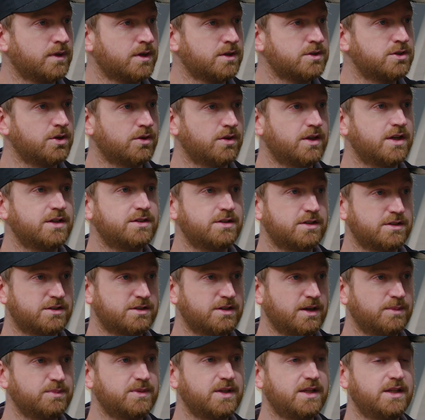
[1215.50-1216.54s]
So this is
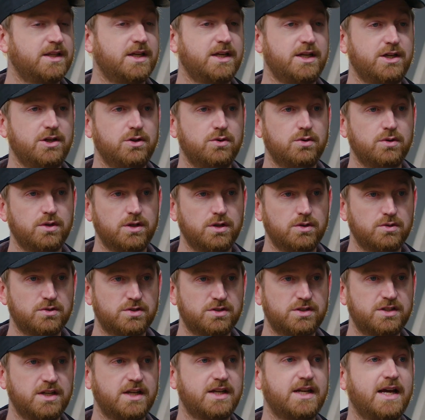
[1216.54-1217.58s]
something that you
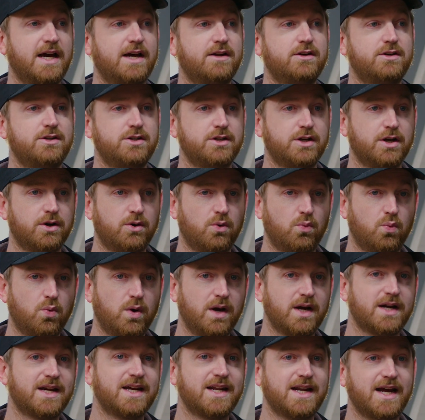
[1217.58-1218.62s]
sit down and you go,
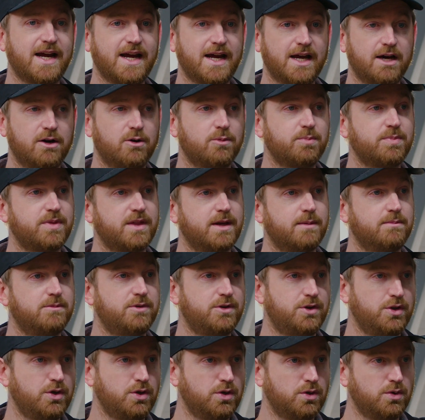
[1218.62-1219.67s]
what can I help them
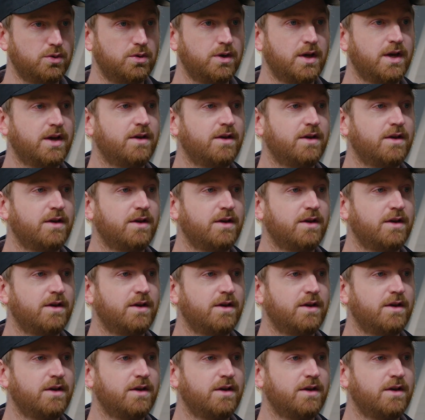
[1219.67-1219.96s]
do